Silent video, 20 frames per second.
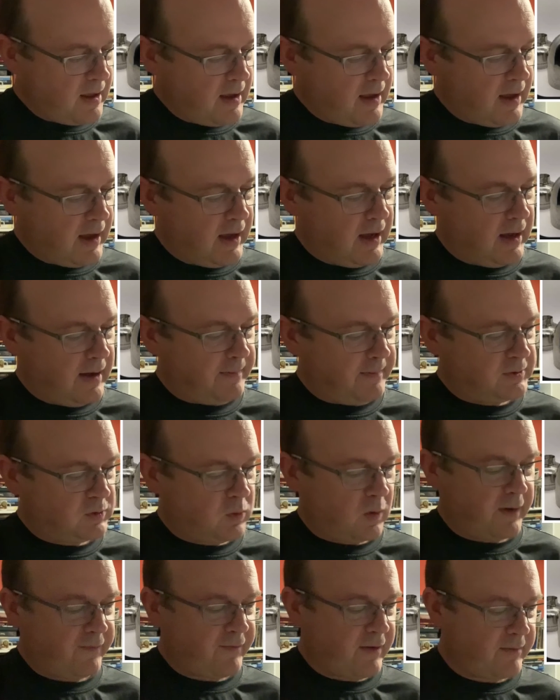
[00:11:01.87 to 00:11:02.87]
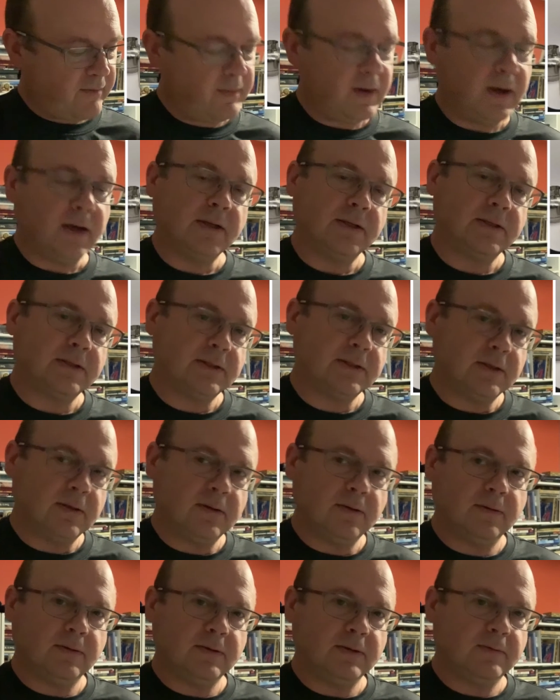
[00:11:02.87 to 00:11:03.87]
$25
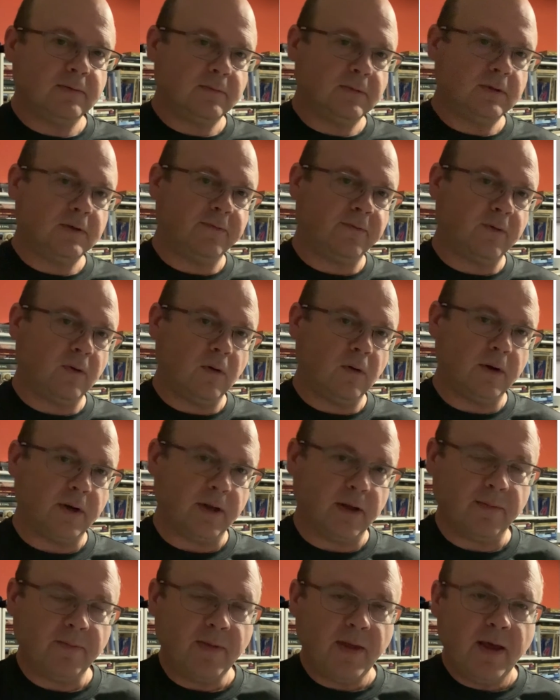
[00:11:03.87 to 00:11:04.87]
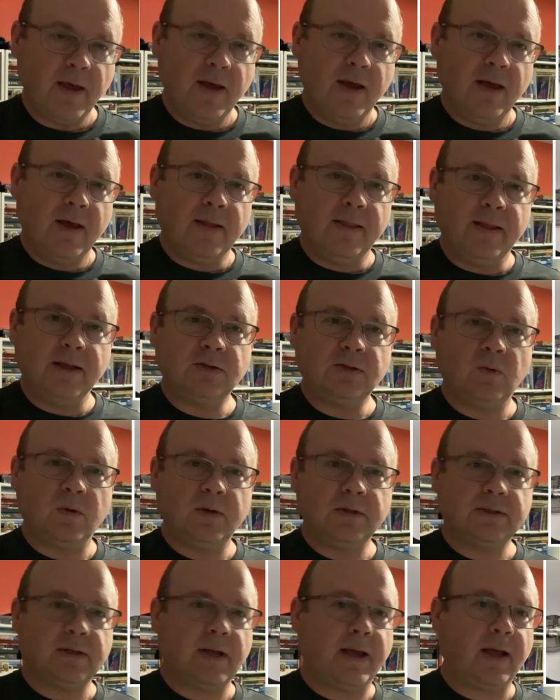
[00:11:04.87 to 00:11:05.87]
to Florida. This
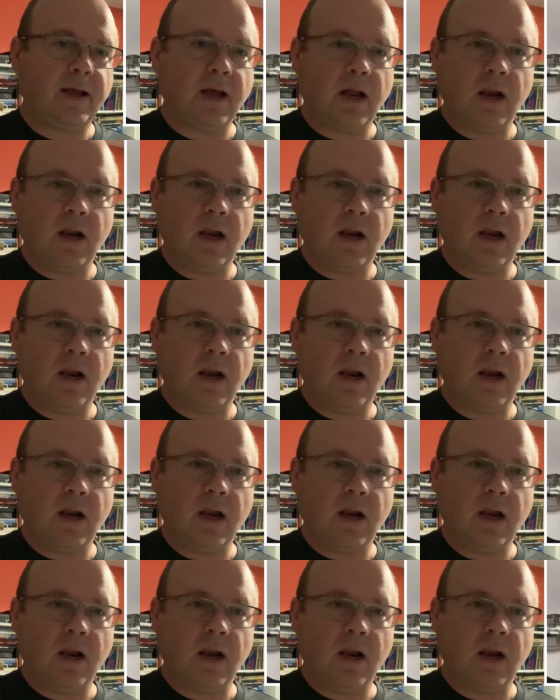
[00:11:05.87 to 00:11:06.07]
was like a